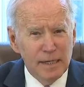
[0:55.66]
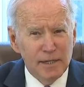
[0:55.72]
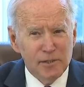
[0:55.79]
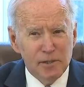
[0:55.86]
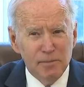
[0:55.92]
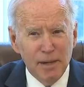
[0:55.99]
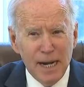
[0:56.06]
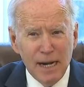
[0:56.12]

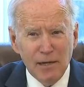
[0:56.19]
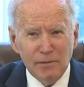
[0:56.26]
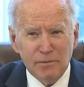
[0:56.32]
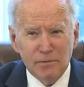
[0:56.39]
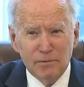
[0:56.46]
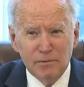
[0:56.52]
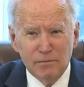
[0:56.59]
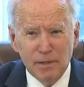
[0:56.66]
is
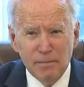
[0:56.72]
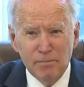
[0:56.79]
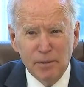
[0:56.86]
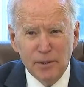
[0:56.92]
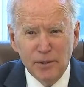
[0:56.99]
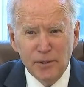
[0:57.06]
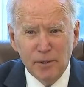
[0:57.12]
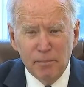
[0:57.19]
about
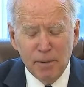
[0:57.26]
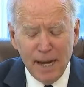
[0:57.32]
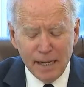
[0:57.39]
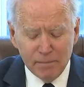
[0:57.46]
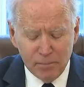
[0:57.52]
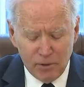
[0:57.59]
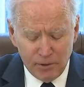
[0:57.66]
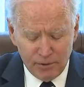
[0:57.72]
rebuilding the
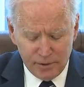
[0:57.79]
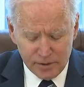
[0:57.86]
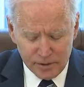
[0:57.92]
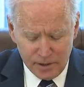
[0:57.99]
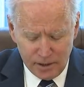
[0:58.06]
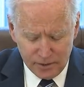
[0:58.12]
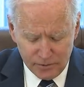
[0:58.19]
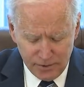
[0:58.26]
backbone of
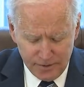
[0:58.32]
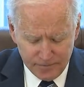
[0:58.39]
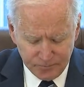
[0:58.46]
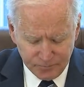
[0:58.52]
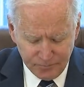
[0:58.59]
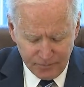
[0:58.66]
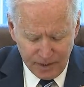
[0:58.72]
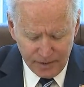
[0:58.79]
this country
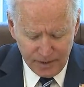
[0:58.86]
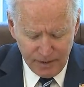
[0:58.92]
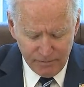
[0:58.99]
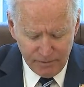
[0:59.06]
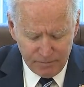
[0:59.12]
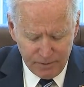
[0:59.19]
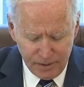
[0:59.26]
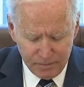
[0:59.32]
and
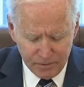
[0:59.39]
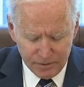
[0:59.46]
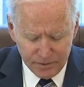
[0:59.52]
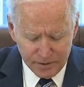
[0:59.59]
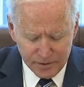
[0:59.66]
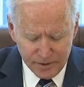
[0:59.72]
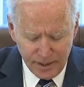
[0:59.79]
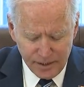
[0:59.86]
giving people
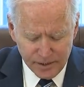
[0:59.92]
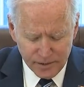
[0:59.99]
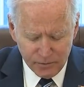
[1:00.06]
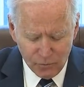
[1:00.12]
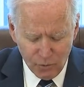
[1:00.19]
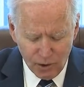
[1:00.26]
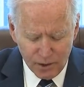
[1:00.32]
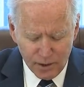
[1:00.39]
in this nation,